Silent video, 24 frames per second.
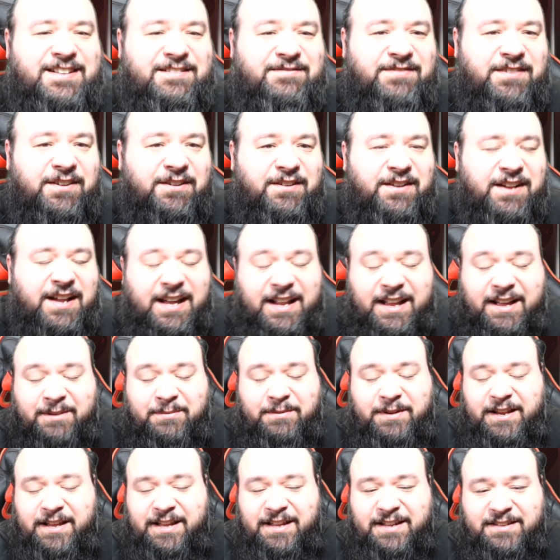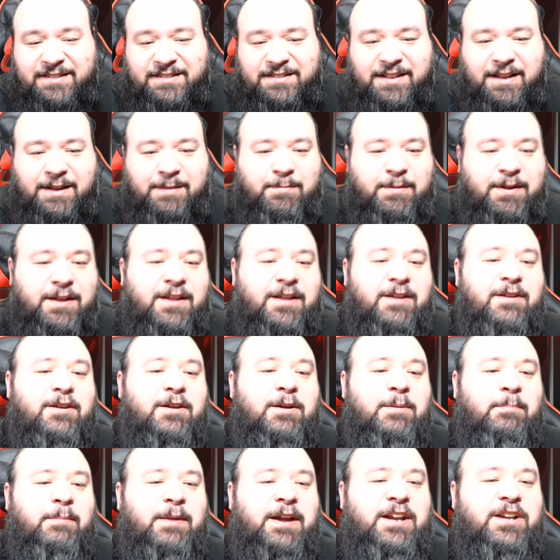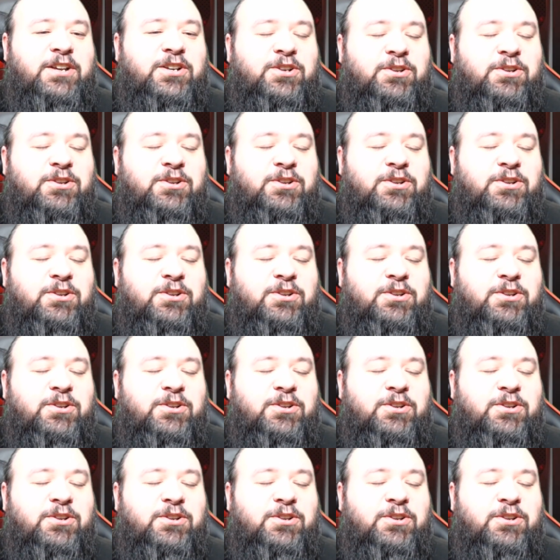If you're not already a sub, make